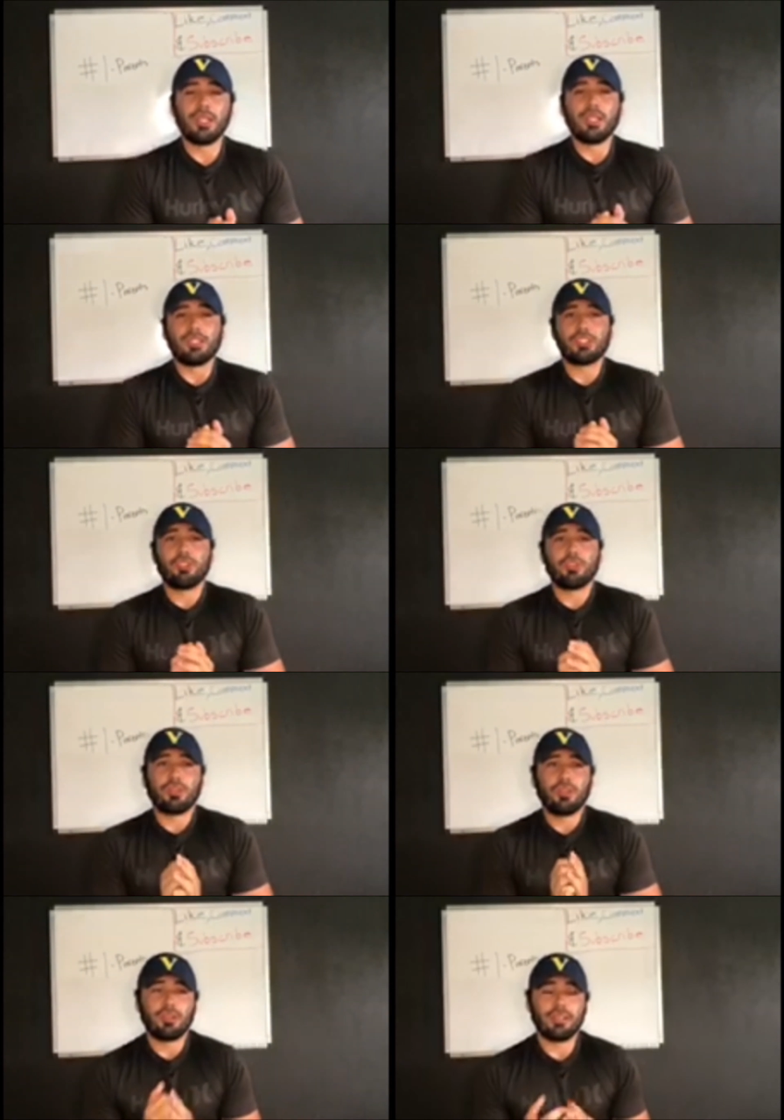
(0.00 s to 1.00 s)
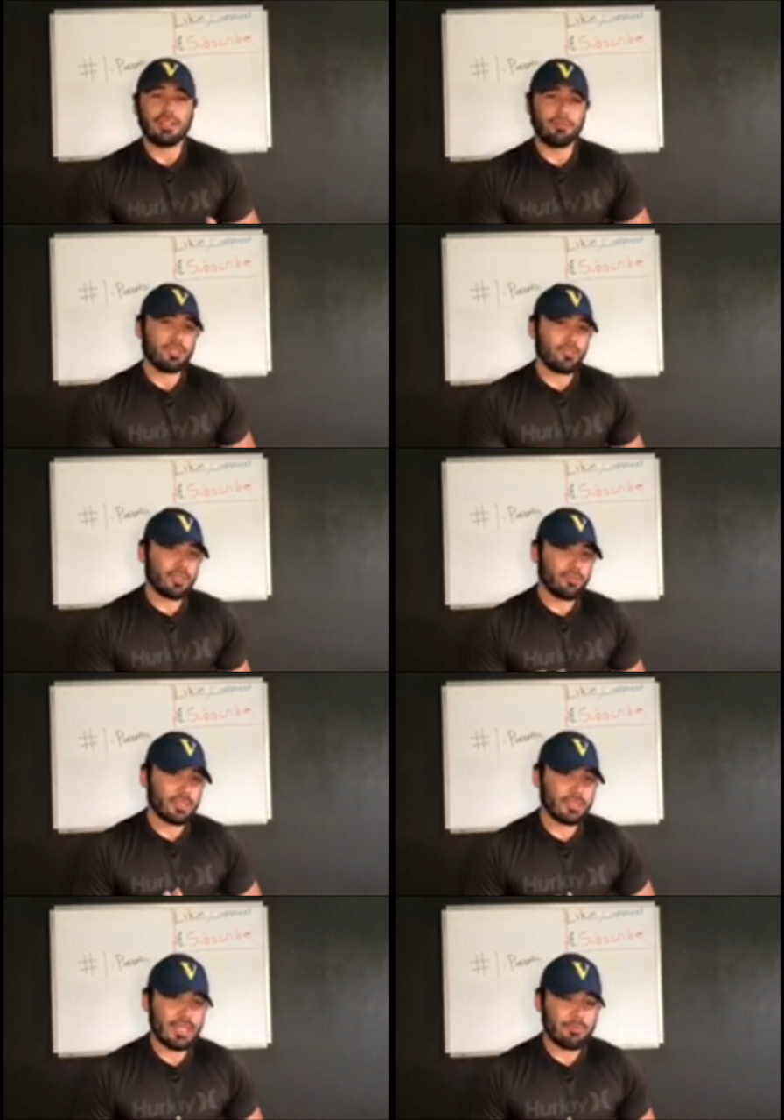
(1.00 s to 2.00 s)
So let me give an
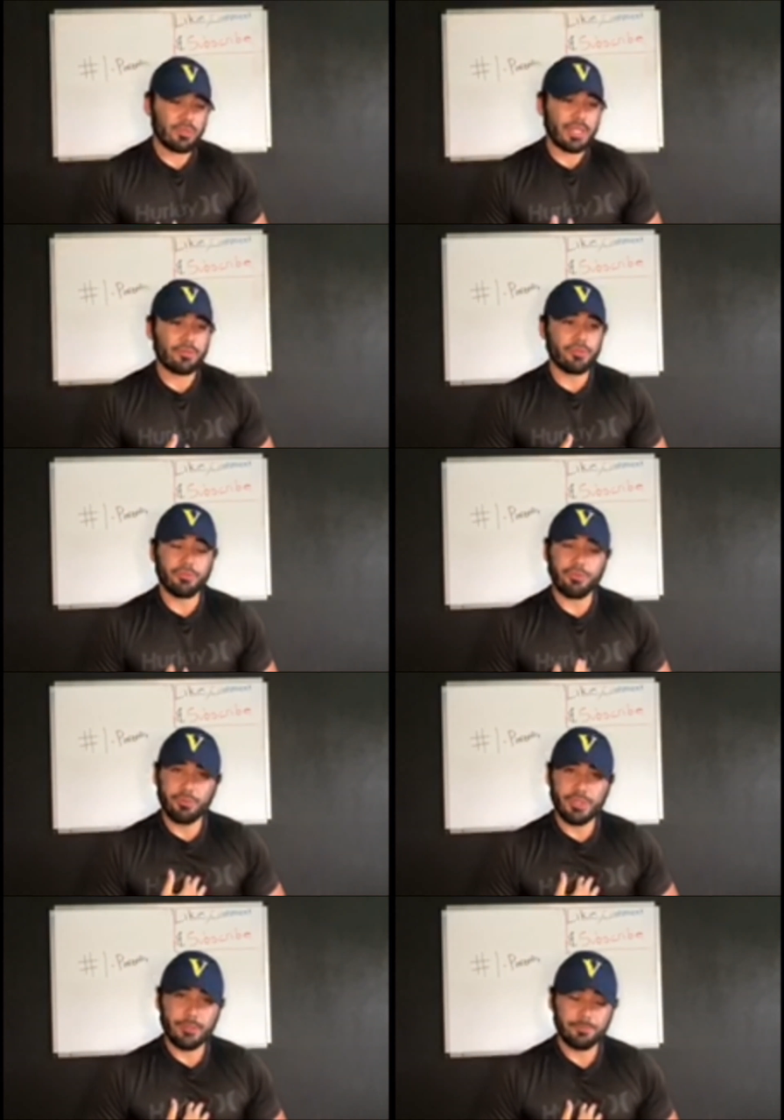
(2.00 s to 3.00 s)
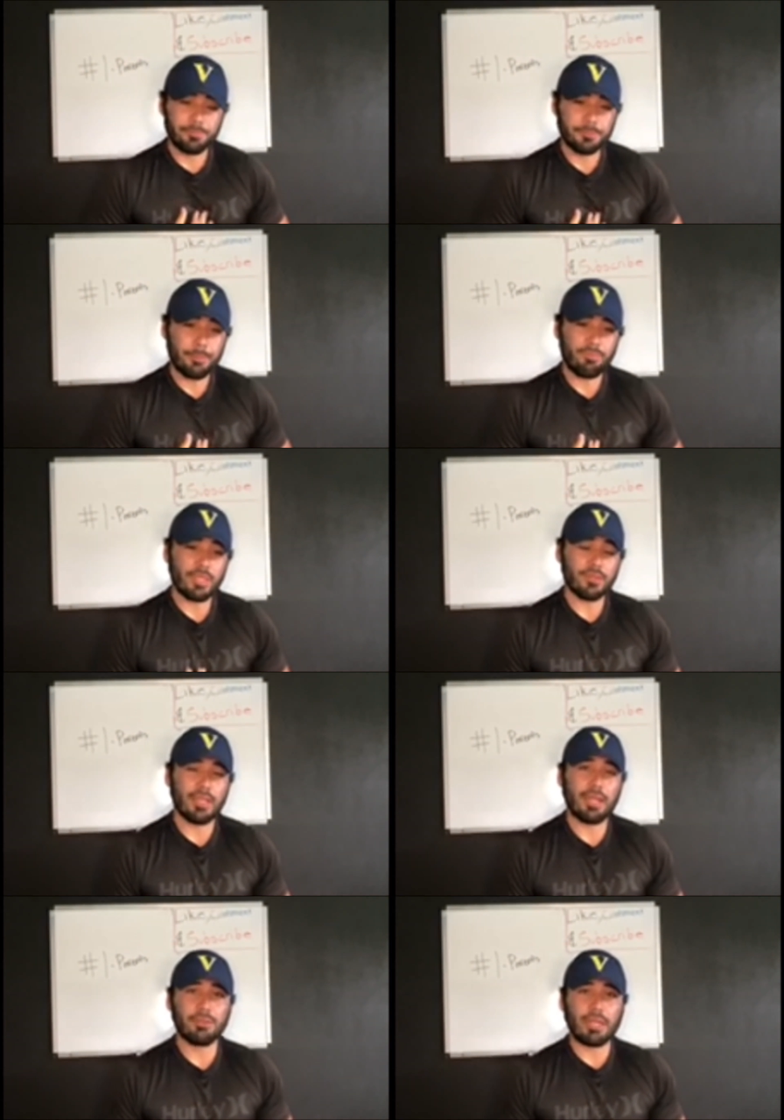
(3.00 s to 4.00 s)
example. For me,
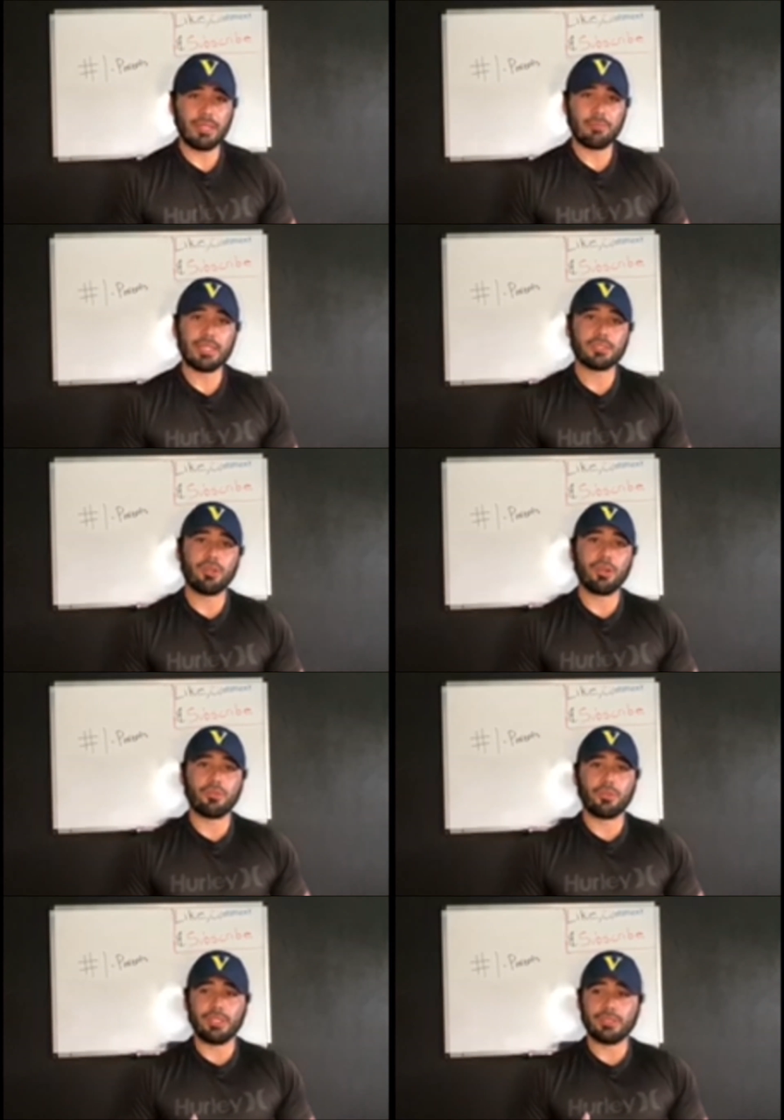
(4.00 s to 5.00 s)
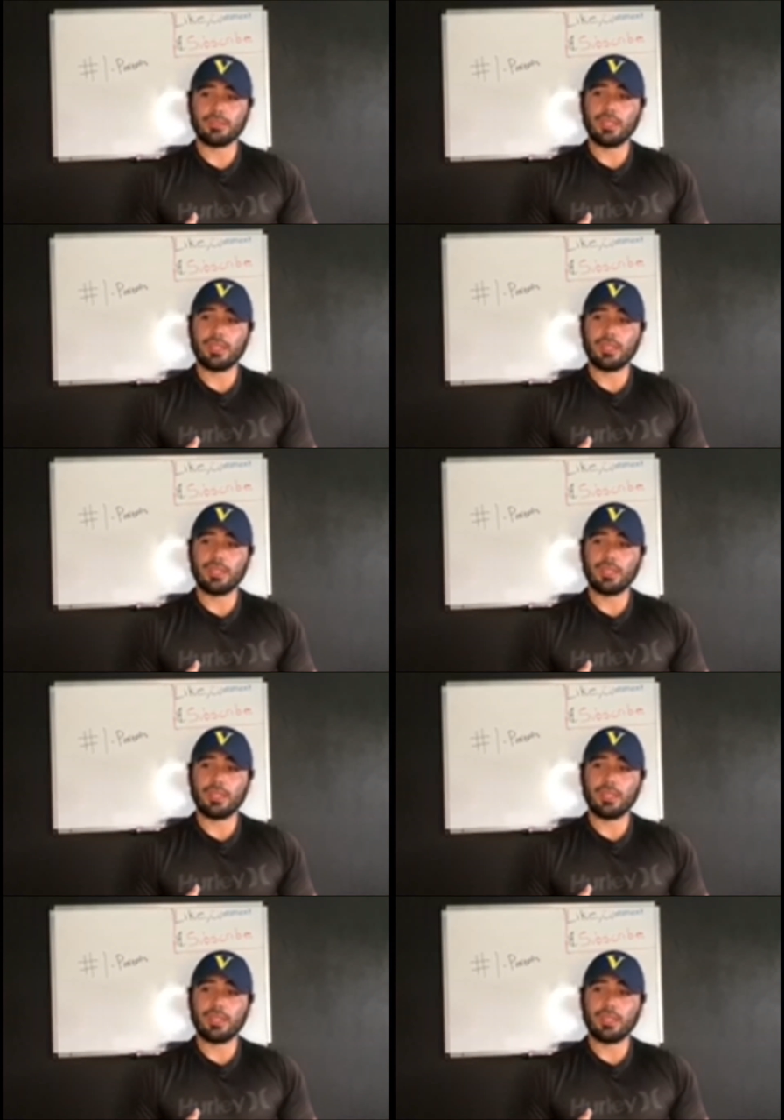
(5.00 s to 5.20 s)
I played basketball all 4 years.